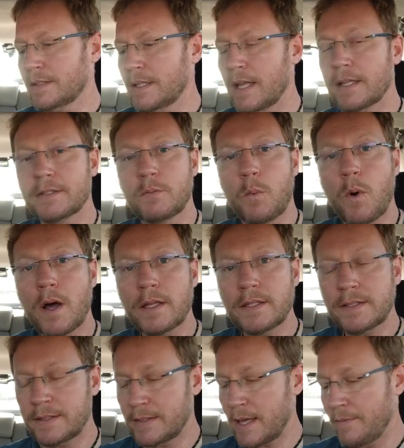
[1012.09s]
So that's
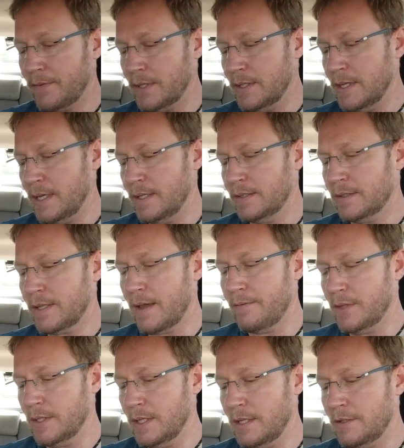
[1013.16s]

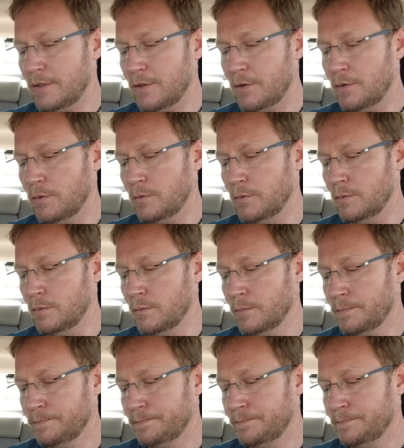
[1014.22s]
170.72.